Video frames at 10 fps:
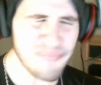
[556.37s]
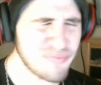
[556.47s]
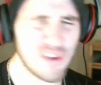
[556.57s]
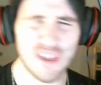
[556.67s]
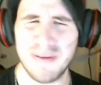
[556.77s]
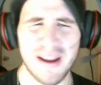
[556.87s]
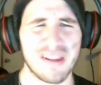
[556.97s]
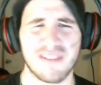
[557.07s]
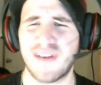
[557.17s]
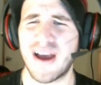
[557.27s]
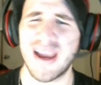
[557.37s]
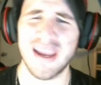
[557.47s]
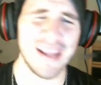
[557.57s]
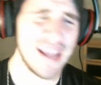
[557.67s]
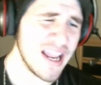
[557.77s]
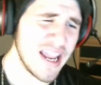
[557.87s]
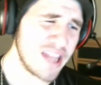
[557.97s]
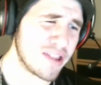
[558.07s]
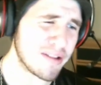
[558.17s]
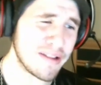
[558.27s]
Rich Piana's fine.
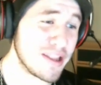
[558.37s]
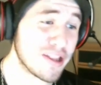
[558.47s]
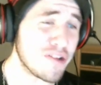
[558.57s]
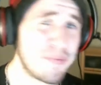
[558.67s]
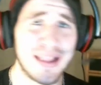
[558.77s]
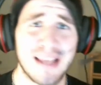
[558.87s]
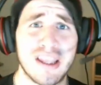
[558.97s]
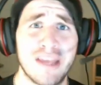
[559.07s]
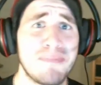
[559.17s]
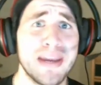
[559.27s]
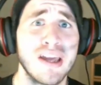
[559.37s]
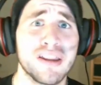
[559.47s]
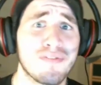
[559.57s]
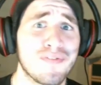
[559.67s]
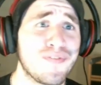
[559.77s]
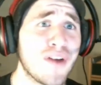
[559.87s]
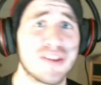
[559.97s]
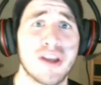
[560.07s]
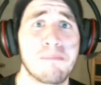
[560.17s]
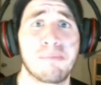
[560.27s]
This could be like the biggest
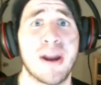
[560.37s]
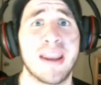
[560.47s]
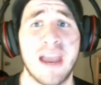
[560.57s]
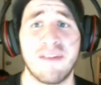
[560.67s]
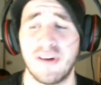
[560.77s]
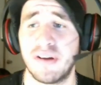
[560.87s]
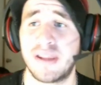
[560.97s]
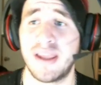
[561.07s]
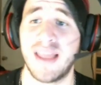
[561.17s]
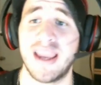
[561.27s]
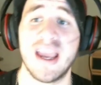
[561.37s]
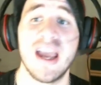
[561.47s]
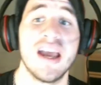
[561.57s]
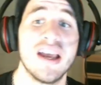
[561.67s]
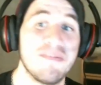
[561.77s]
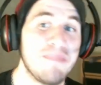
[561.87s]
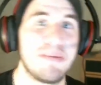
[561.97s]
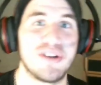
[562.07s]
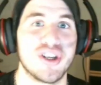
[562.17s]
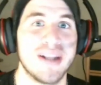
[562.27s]
fucked up prank ever, saying like
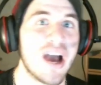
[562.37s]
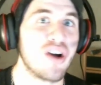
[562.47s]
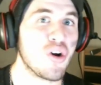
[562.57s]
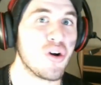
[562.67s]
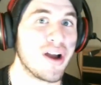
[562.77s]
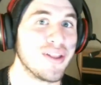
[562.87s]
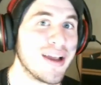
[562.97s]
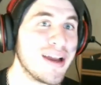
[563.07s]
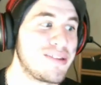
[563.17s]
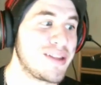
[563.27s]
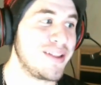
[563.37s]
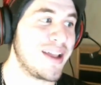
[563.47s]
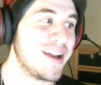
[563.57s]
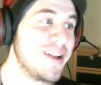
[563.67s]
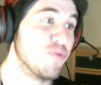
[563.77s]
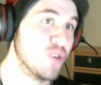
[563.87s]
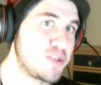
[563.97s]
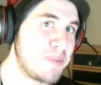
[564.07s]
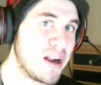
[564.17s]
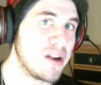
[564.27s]
maybe Chanel going online saying that
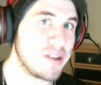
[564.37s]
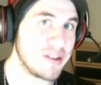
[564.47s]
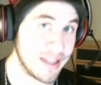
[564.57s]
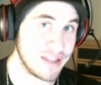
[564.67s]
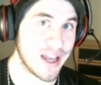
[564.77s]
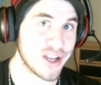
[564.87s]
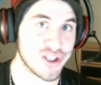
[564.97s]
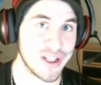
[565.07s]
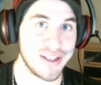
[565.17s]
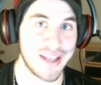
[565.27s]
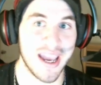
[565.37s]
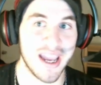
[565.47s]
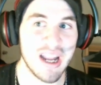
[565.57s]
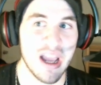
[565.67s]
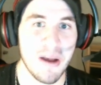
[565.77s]
Rich Piana is actually dead,